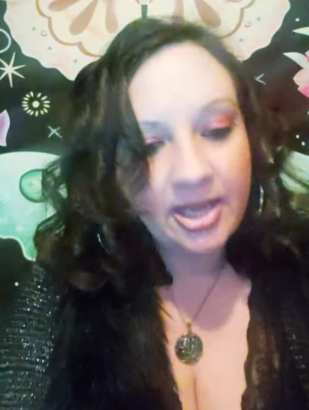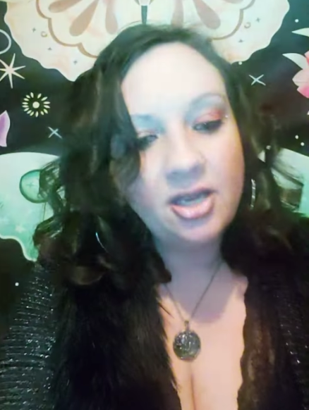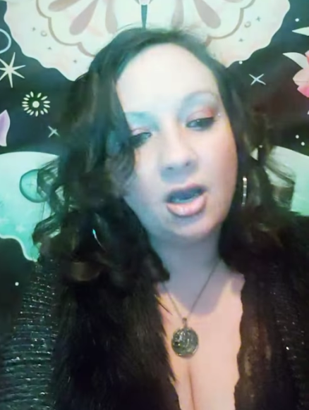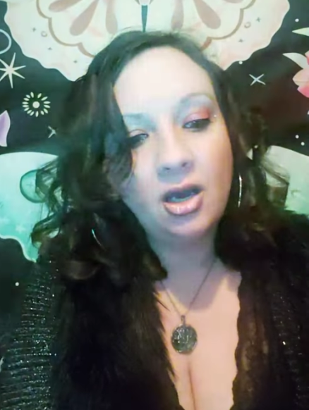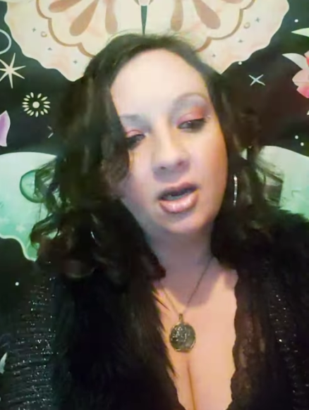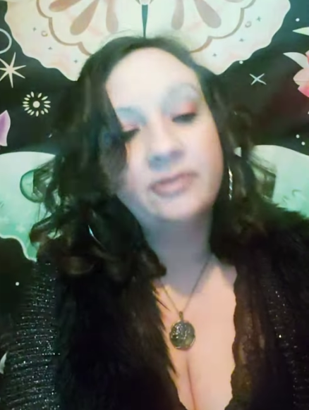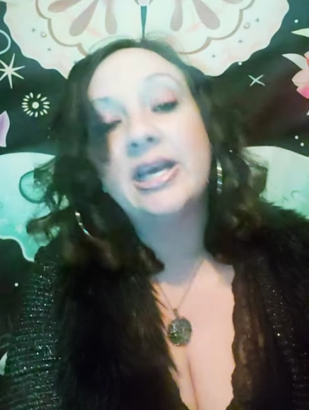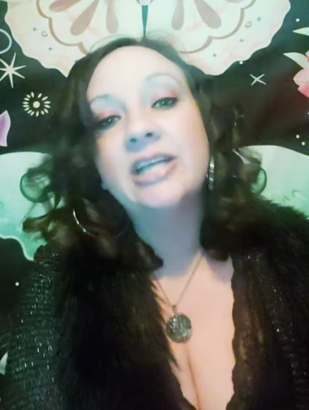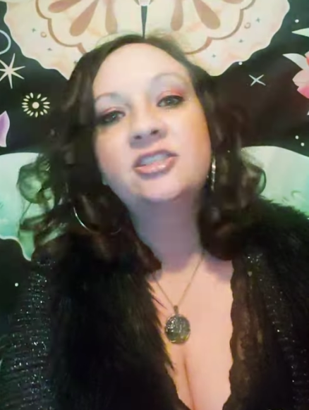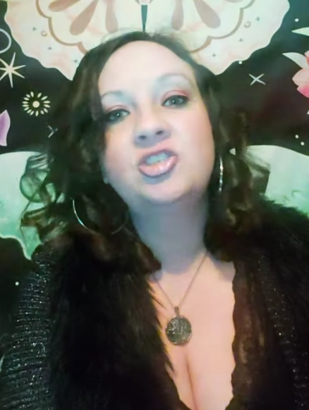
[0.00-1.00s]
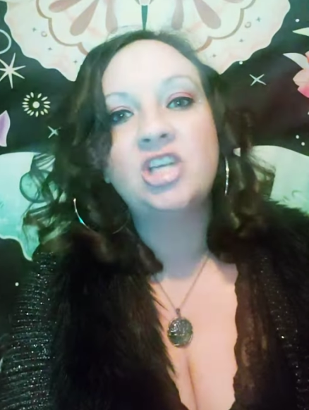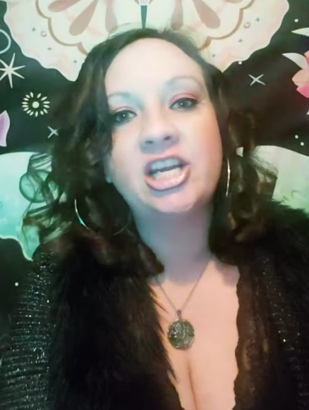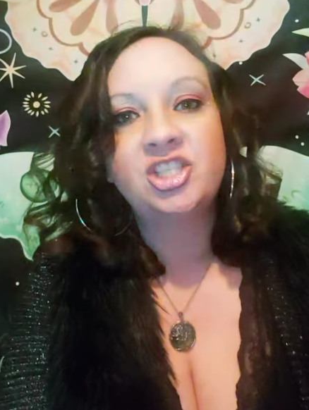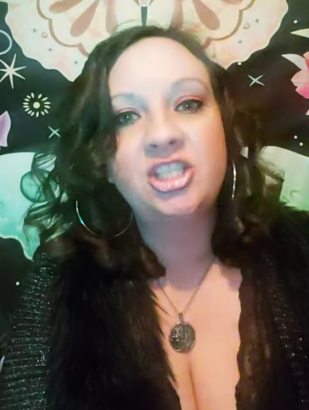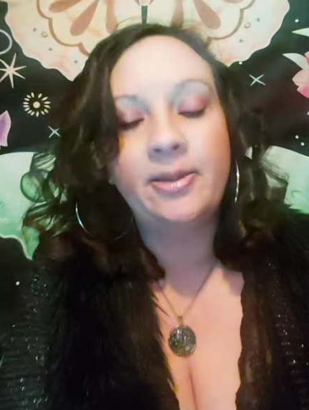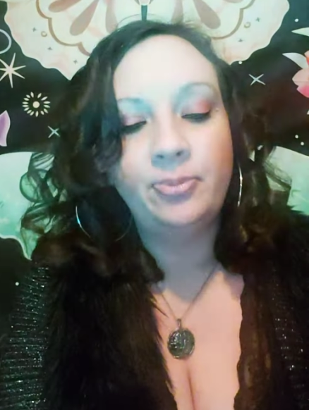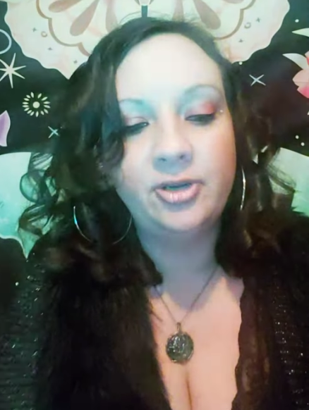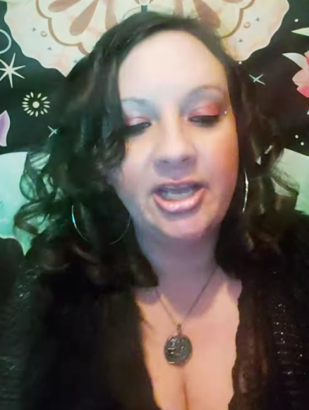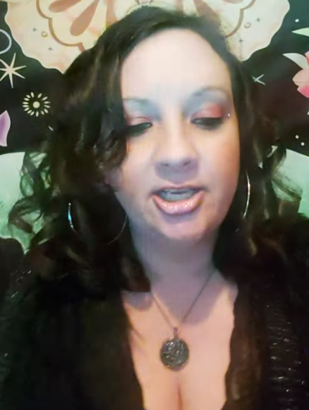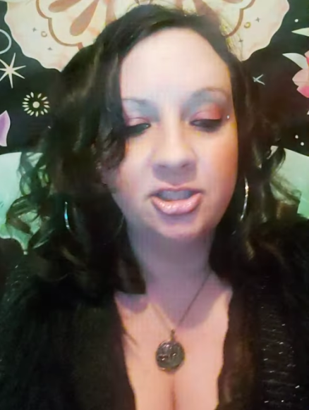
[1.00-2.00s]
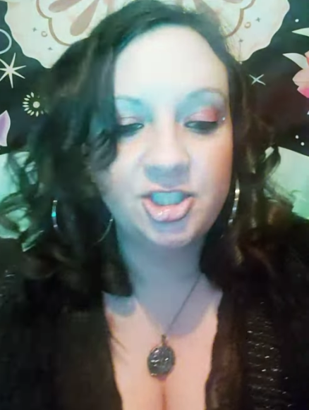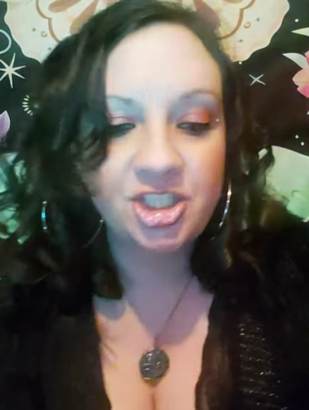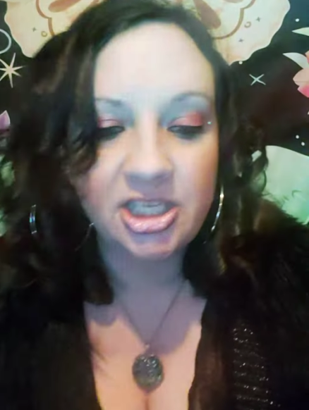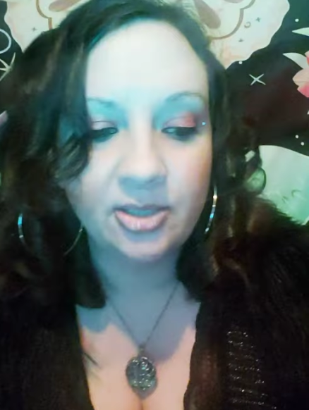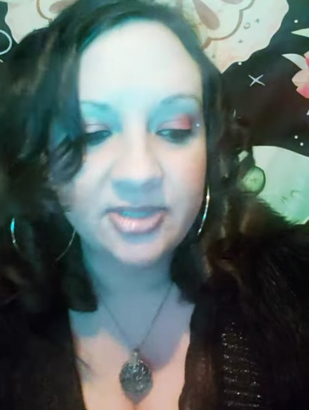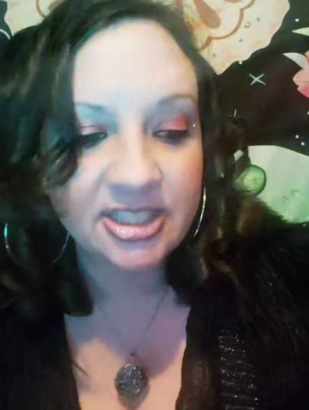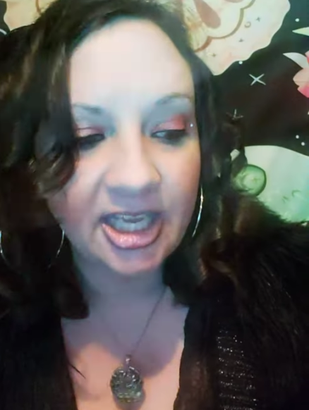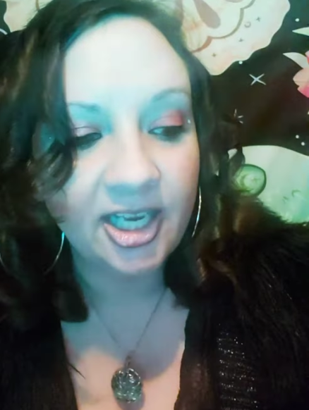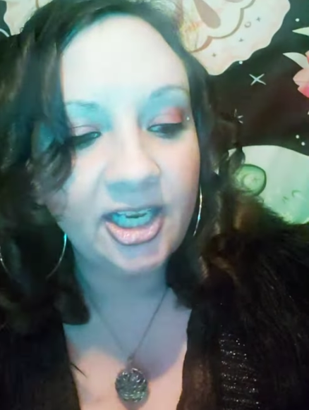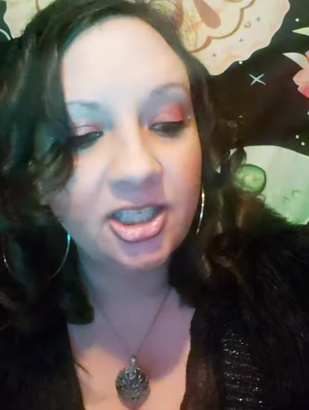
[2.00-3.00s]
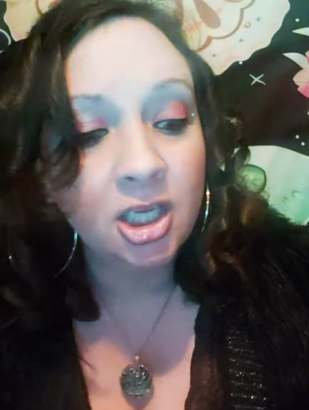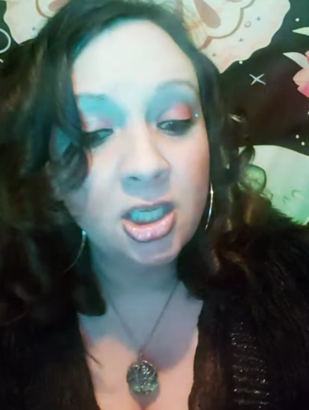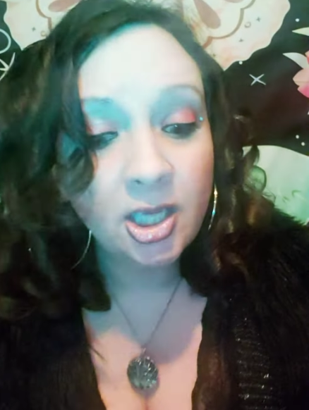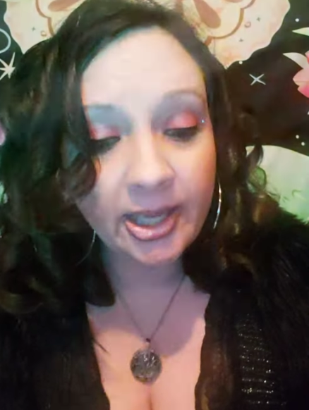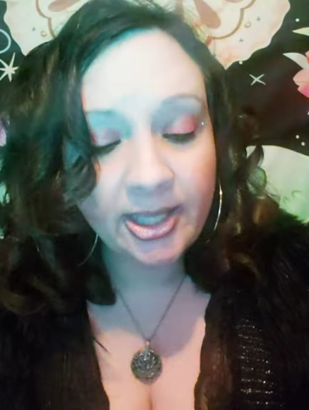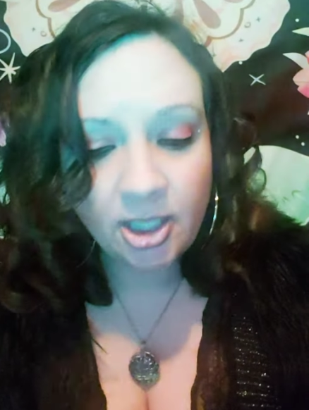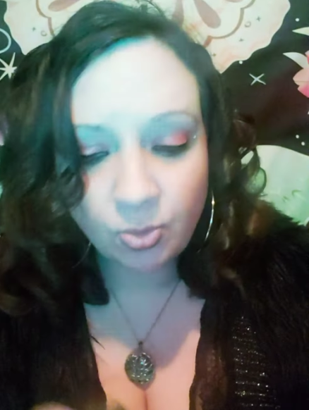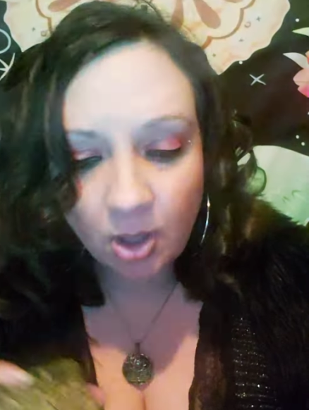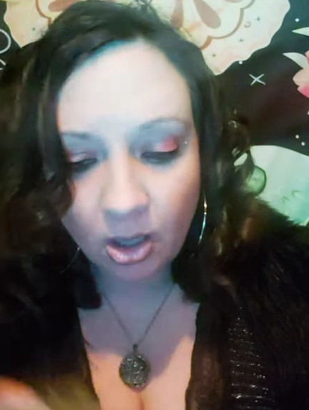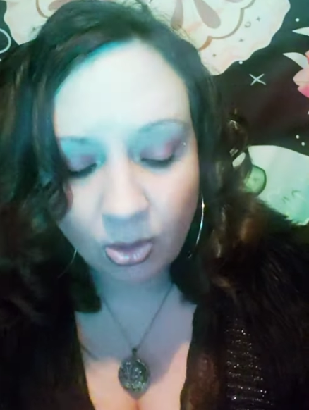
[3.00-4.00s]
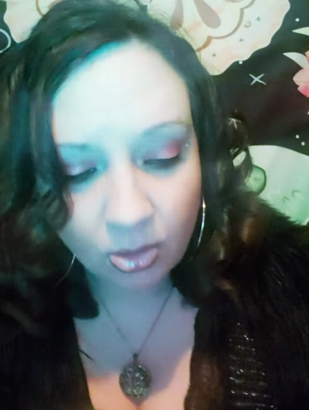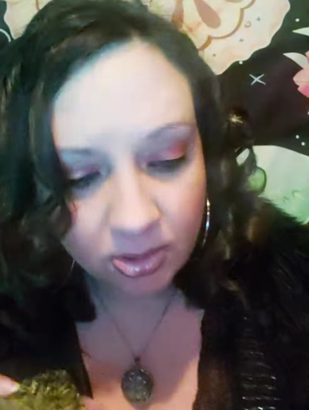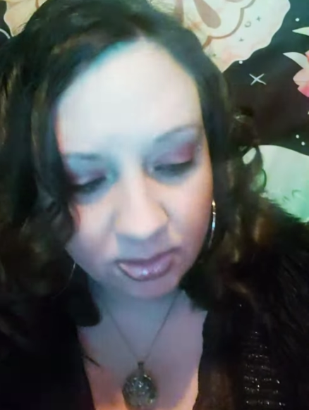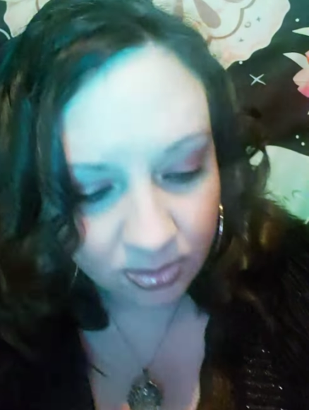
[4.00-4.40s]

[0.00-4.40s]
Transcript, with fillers: They are. That's the Jack Shephard energy I was getting. A hero.